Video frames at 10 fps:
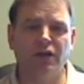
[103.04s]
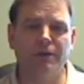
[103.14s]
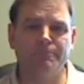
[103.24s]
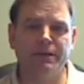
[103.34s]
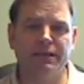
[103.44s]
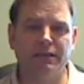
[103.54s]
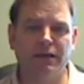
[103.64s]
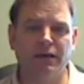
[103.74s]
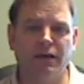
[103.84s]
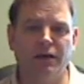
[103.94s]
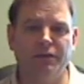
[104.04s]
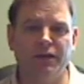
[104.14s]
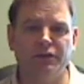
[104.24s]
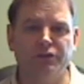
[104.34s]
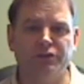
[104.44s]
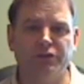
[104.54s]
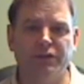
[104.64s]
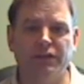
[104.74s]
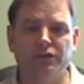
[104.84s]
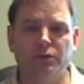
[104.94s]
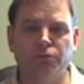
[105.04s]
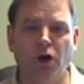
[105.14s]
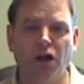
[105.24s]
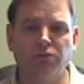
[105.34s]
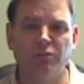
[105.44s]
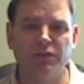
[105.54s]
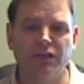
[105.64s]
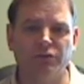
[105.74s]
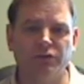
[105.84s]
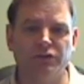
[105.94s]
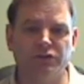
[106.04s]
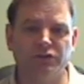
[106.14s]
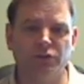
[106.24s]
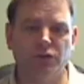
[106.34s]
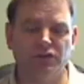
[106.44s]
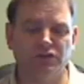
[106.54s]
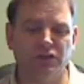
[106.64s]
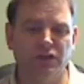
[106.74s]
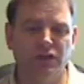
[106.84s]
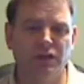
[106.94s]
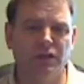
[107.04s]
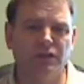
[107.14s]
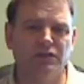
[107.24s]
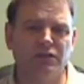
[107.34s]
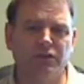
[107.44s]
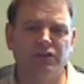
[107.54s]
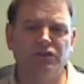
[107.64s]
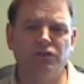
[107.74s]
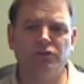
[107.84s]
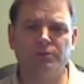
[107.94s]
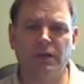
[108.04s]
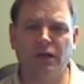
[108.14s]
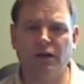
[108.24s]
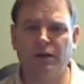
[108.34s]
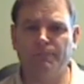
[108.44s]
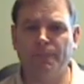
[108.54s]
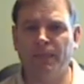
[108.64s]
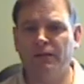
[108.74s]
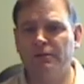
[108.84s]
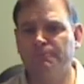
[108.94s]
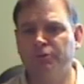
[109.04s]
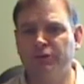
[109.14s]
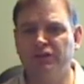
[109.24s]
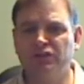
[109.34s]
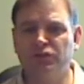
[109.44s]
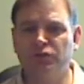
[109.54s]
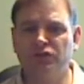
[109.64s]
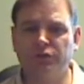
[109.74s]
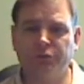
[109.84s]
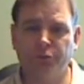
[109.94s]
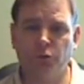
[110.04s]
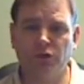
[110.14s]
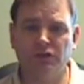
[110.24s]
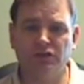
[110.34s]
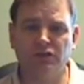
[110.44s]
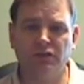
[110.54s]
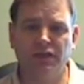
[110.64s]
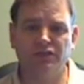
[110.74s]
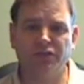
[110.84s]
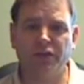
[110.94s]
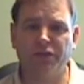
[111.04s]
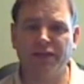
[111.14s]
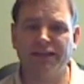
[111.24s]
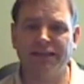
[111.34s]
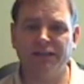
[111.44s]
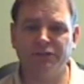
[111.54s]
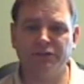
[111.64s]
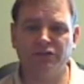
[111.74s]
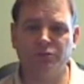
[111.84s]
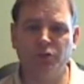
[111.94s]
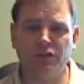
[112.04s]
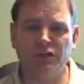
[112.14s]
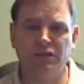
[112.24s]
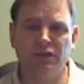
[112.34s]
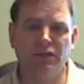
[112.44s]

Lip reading: topic that you're turning into a problem and then a research question. So let's use police use of force as the thing that interests me.